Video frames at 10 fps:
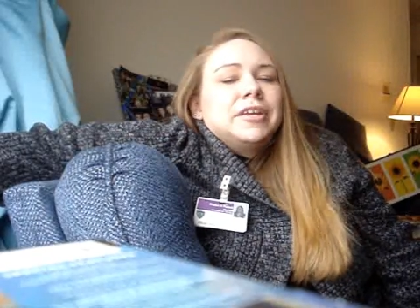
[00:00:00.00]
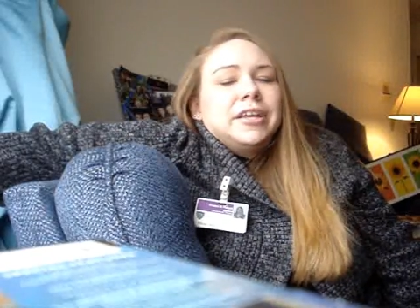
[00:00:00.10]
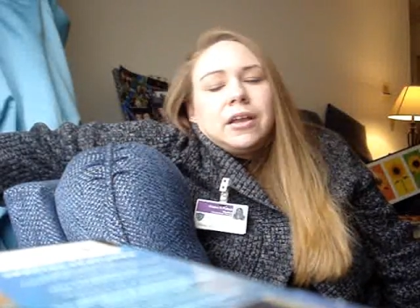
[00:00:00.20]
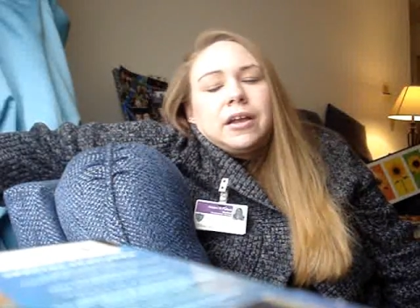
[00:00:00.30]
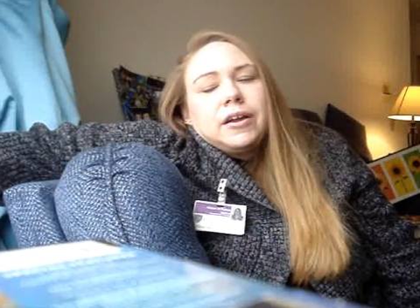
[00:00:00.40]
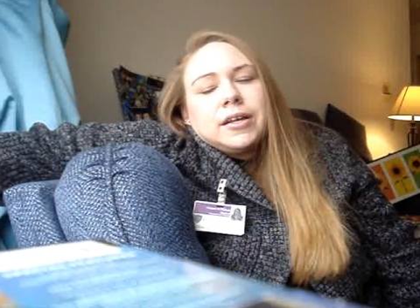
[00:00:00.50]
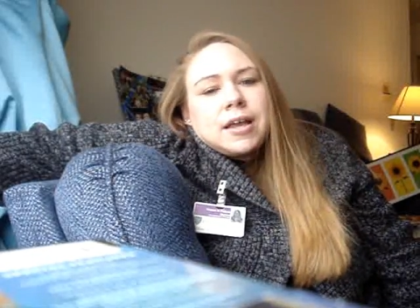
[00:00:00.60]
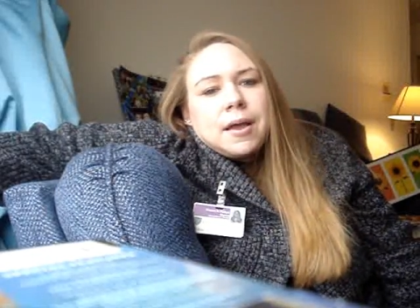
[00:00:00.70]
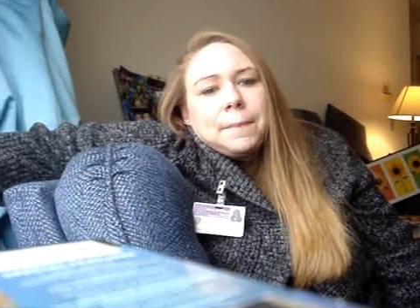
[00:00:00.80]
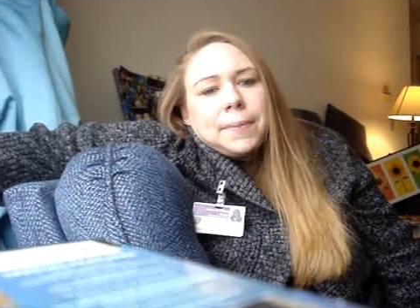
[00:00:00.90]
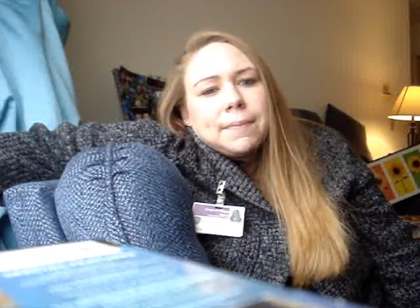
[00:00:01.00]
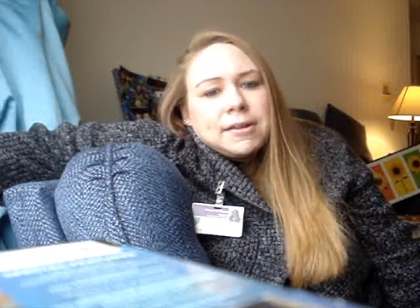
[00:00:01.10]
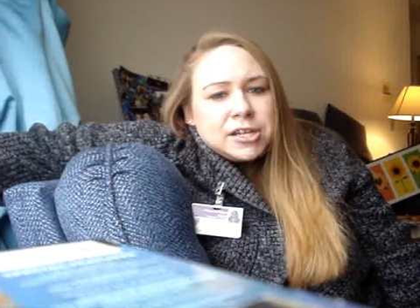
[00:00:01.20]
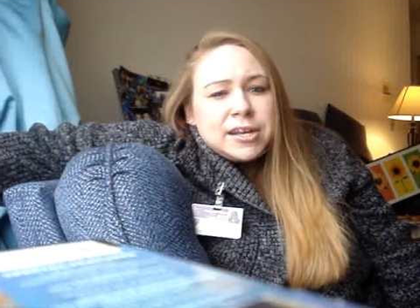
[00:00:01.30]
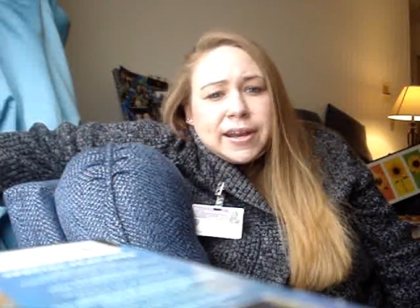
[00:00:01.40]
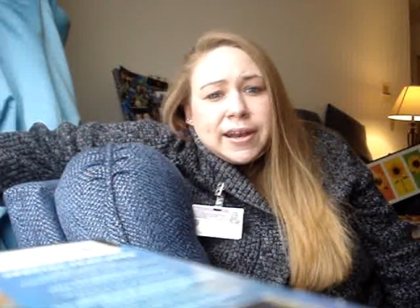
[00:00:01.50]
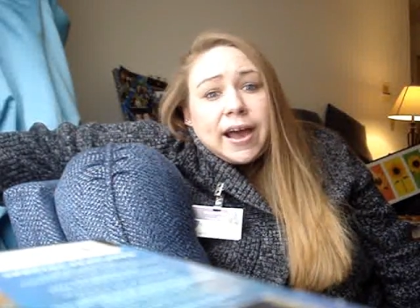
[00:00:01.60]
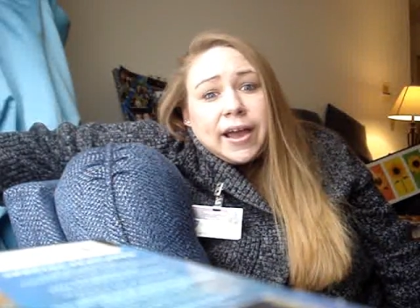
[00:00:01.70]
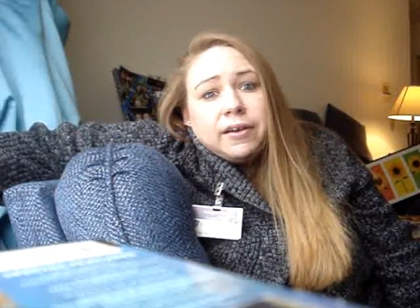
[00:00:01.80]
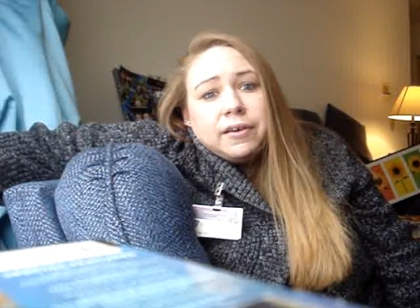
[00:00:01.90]
They pretty much in
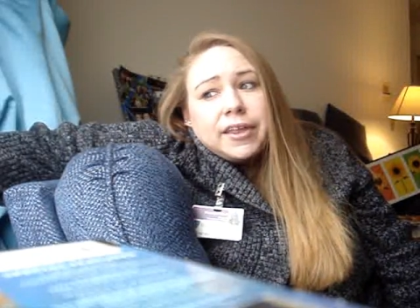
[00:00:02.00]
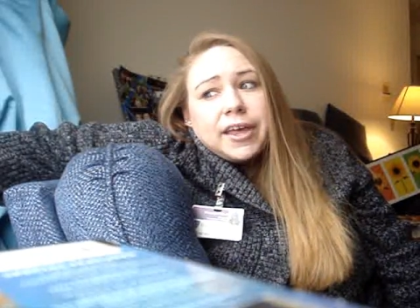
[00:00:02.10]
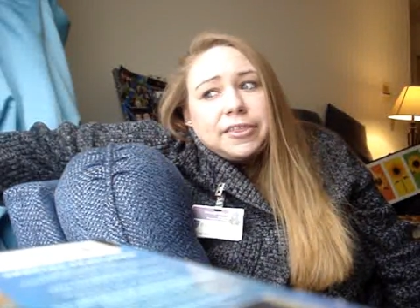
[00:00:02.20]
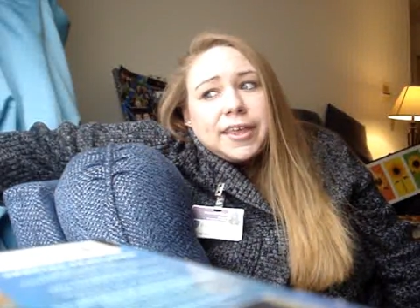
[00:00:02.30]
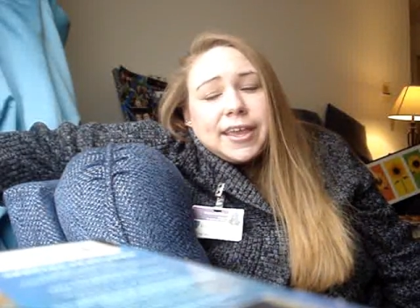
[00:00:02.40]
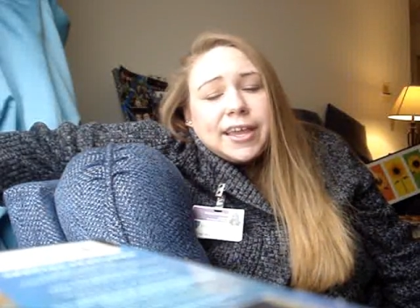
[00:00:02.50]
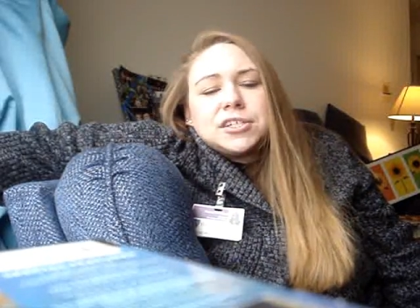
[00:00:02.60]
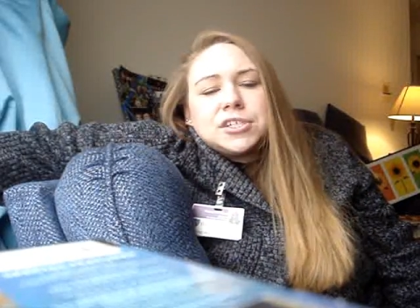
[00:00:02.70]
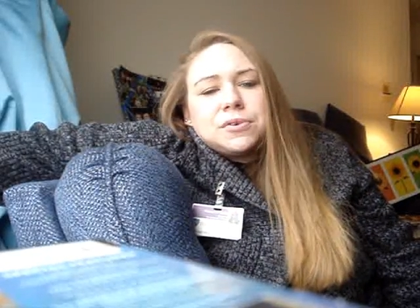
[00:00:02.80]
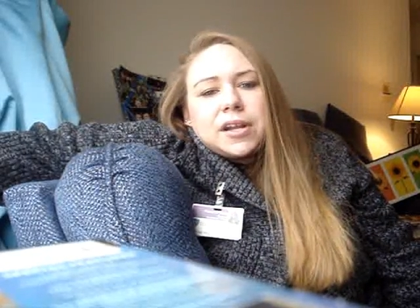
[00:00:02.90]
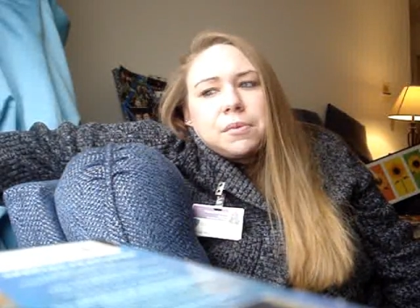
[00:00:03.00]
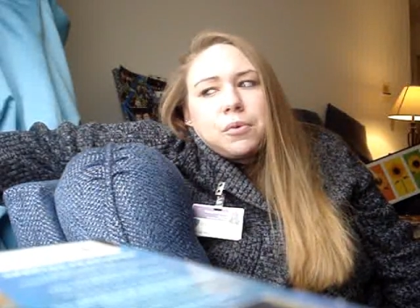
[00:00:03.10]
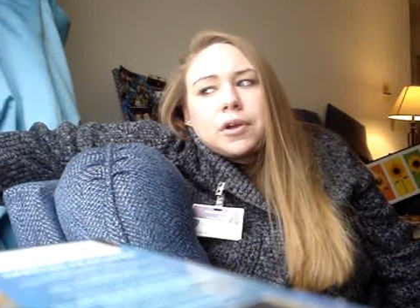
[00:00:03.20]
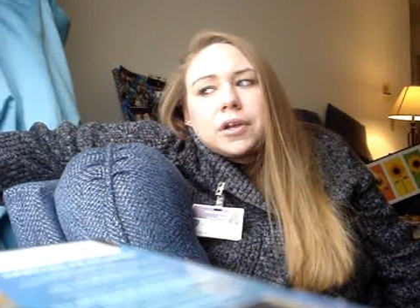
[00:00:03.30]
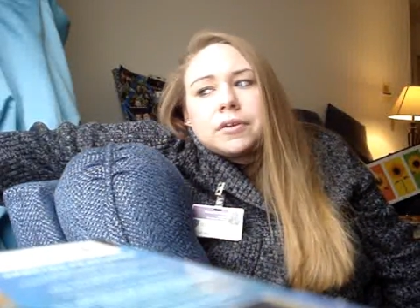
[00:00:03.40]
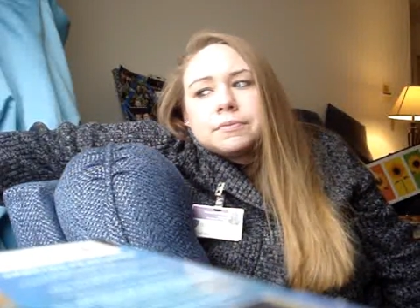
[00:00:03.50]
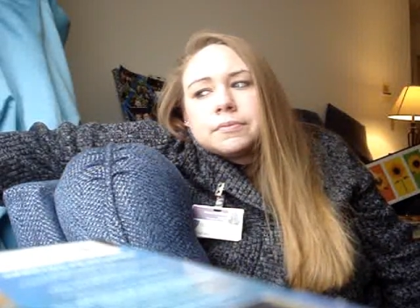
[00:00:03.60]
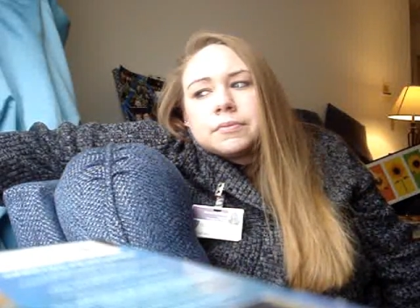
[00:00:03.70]
denial that they can't do it anymore.